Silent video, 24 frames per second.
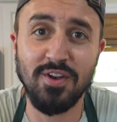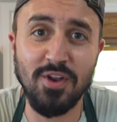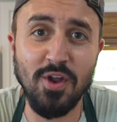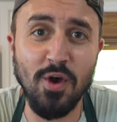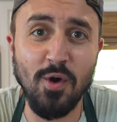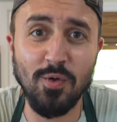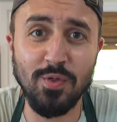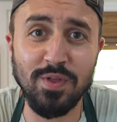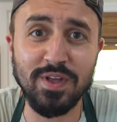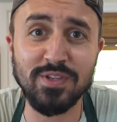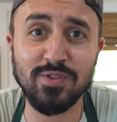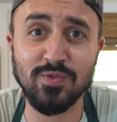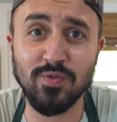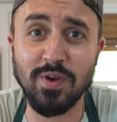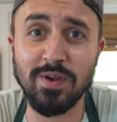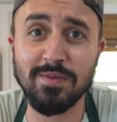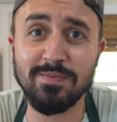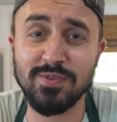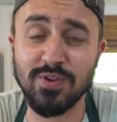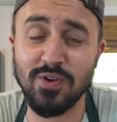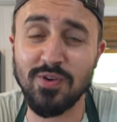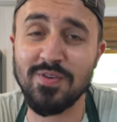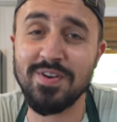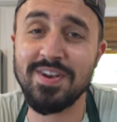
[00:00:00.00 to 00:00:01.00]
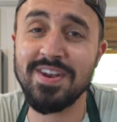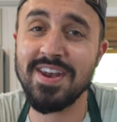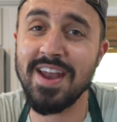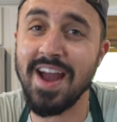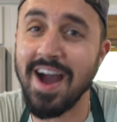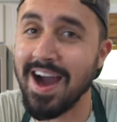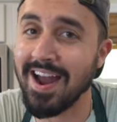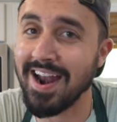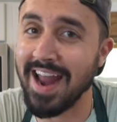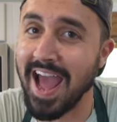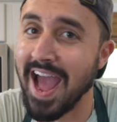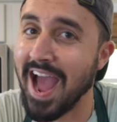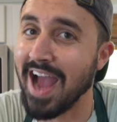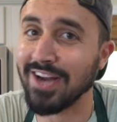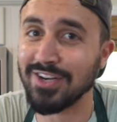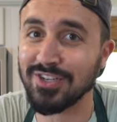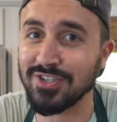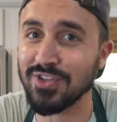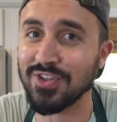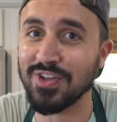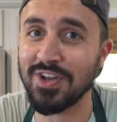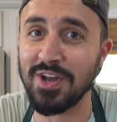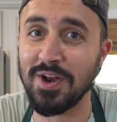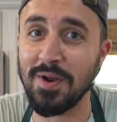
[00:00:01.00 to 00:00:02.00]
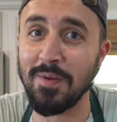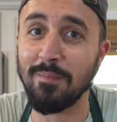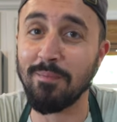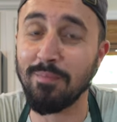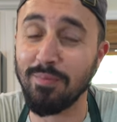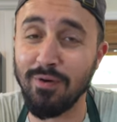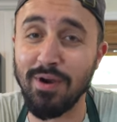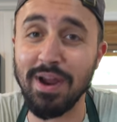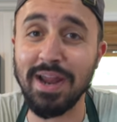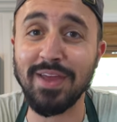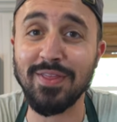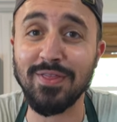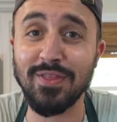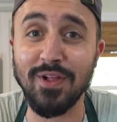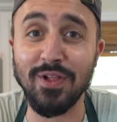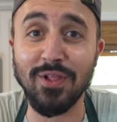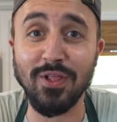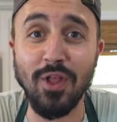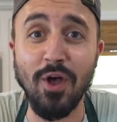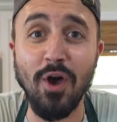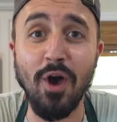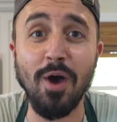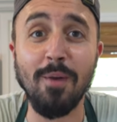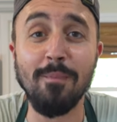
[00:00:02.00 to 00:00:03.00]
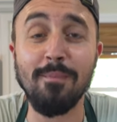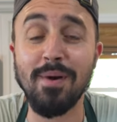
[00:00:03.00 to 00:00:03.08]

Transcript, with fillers: No, these ribs are not actually gonna break the law,